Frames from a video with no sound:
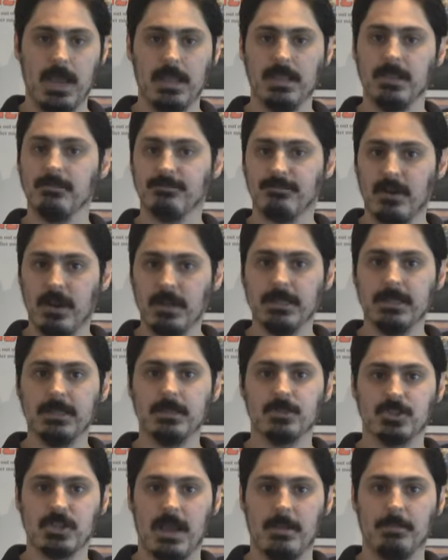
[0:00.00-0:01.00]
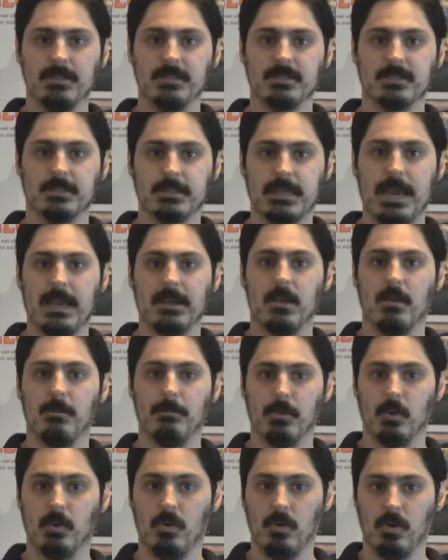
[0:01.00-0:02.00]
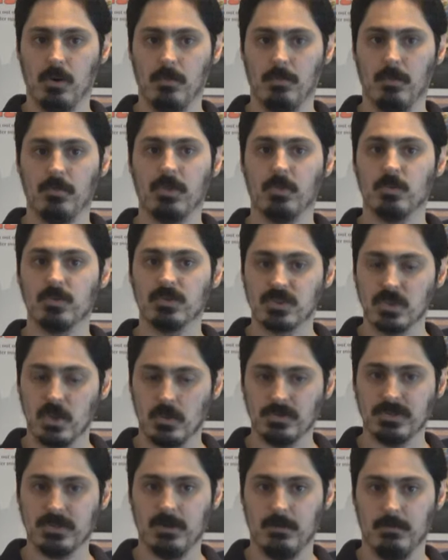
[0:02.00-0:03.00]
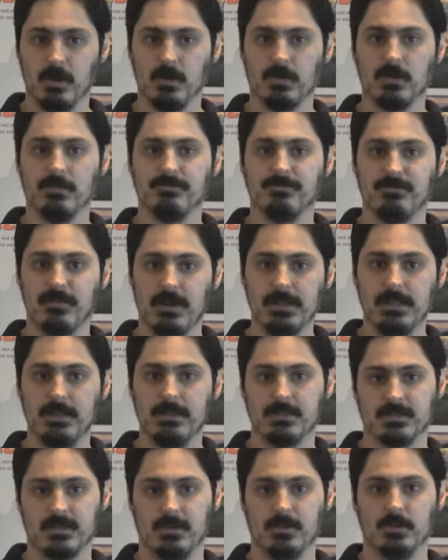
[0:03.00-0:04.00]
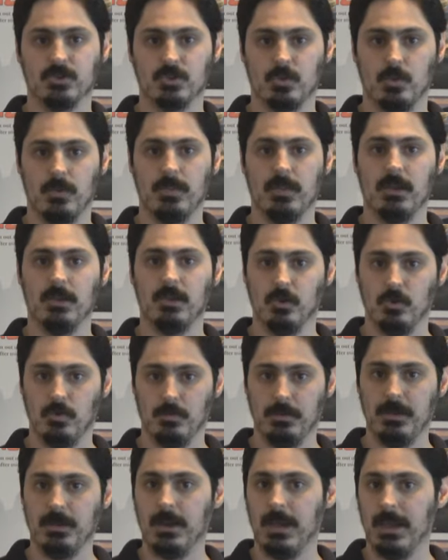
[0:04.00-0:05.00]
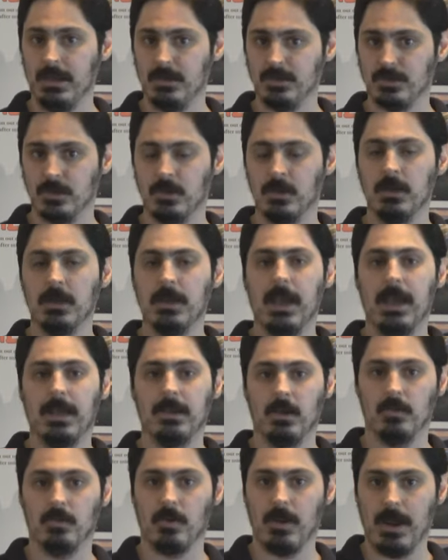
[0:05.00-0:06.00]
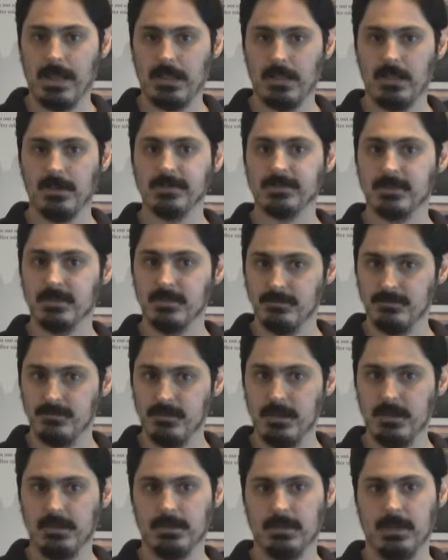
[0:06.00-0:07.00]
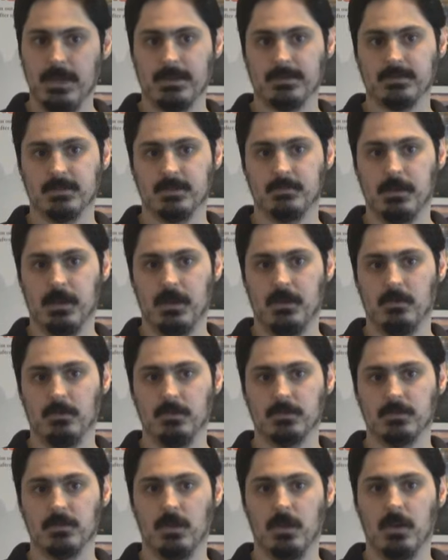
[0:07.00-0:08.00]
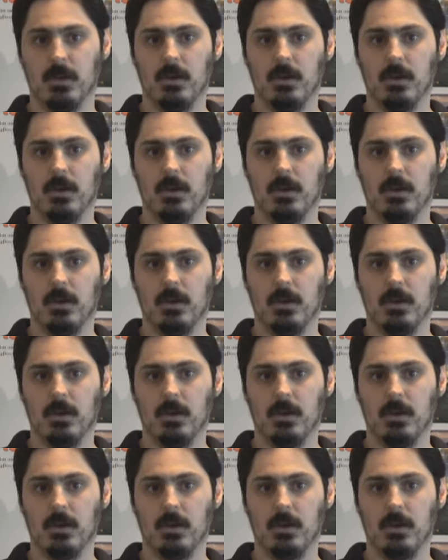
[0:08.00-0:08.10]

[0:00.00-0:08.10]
and then finally the Japanese attack on Pearl Harbor The result: in America finally deciding to join the European, Asian, and other allies in defeating the Axis powers.